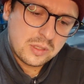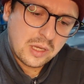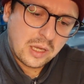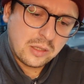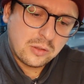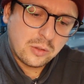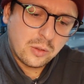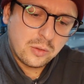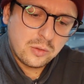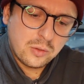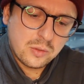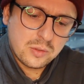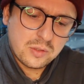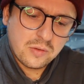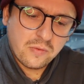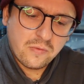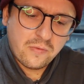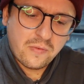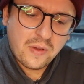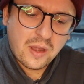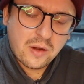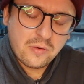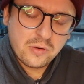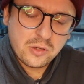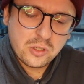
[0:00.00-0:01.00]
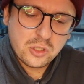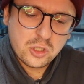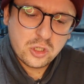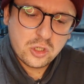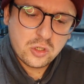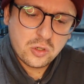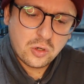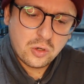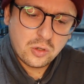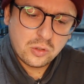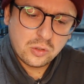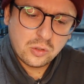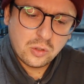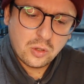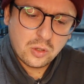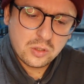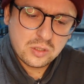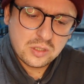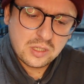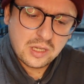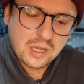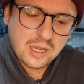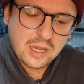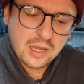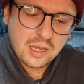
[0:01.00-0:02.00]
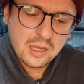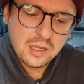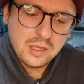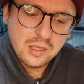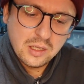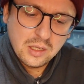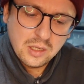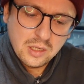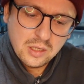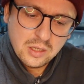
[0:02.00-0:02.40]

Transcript: I don't use a very strong knot here,